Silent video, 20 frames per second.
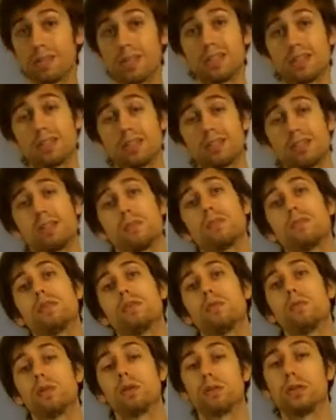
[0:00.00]
But that's not something
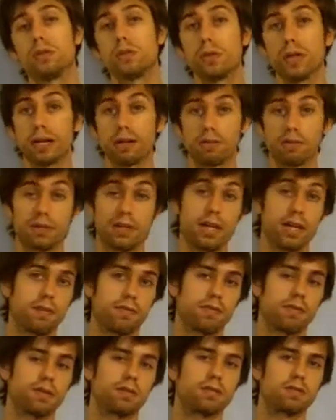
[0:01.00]
you want to do every
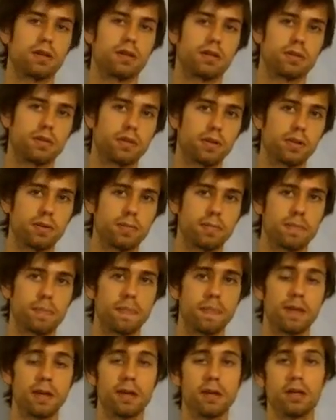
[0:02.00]
day for the long term.
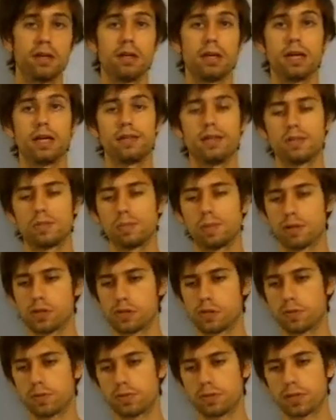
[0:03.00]
And these
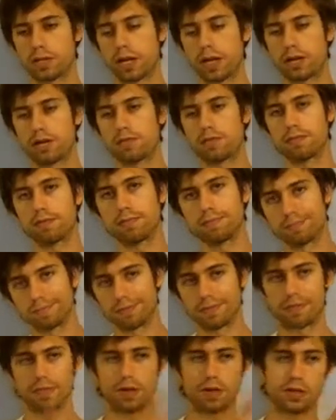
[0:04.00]
mushrooms are kind of
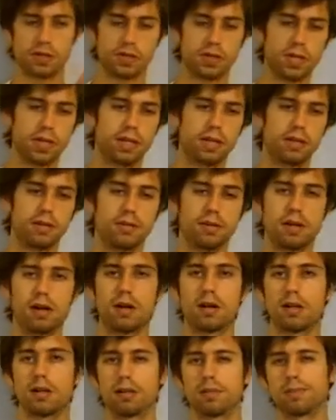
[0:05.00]
functioning
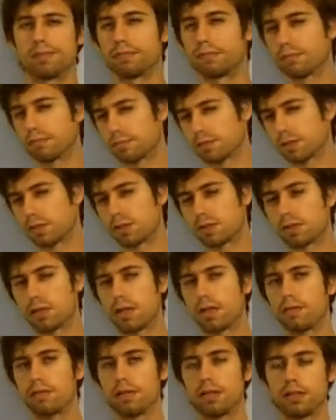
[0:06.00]
on
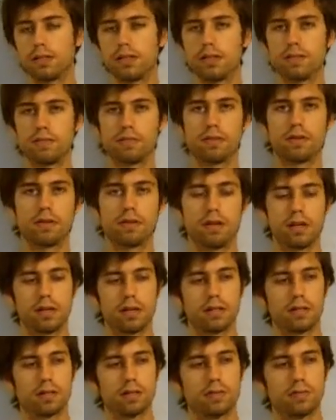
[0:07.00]
slightly different
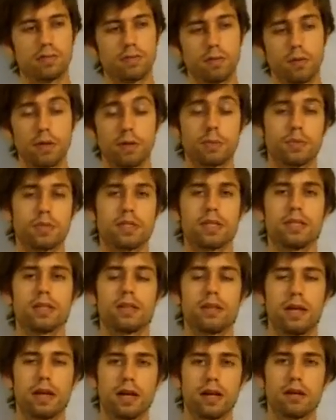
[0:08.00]
frequency
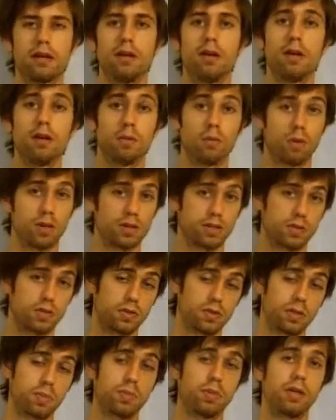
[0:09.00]
than that, whereas
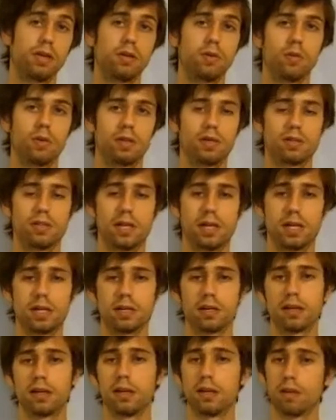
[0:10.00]
there's something you want to
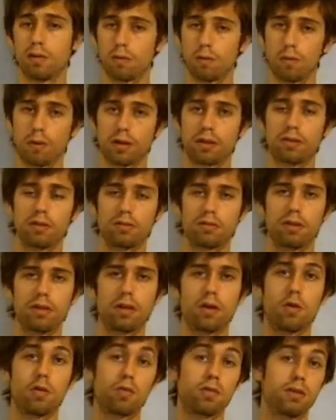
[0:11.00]
take
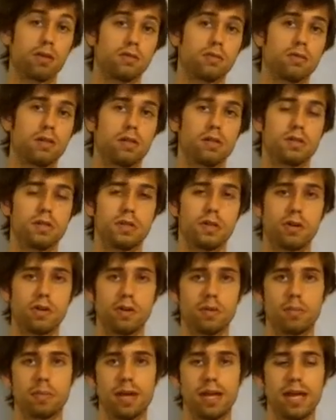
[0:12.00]
regularly over the long
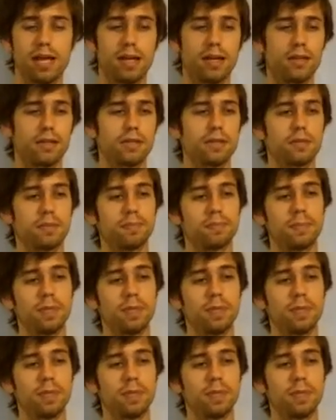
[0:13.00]
term. And